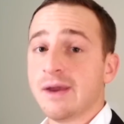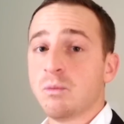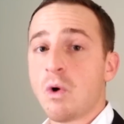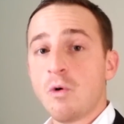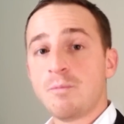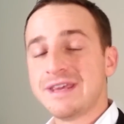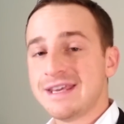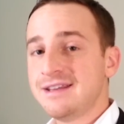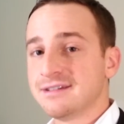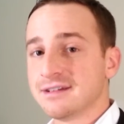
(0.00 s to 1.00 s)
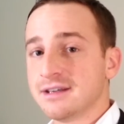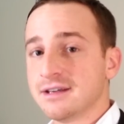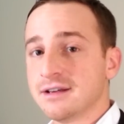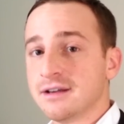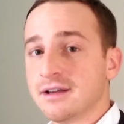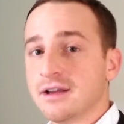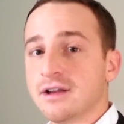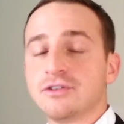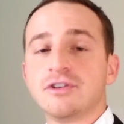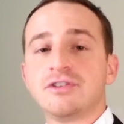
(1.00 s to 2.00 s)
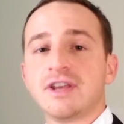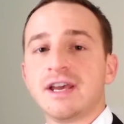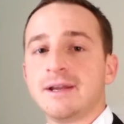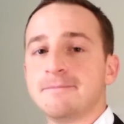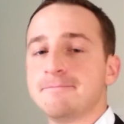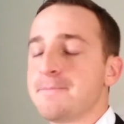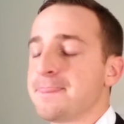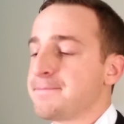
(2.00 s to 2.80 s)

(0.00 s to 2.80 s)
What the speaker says: it won't be easy. Just say,